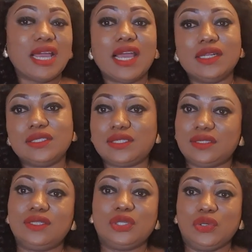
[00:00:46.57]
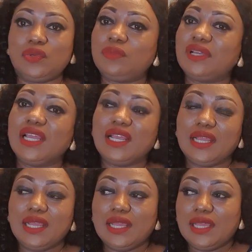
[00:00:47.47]
and you know,
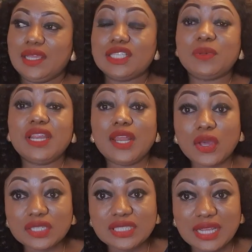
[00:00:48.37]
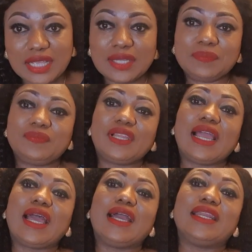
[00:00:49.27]
it's been a long day.
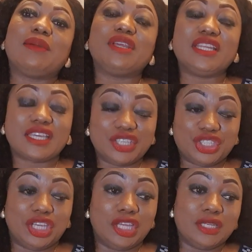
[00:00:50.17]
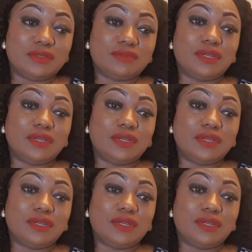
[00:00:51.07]
And I'm in the kitchen.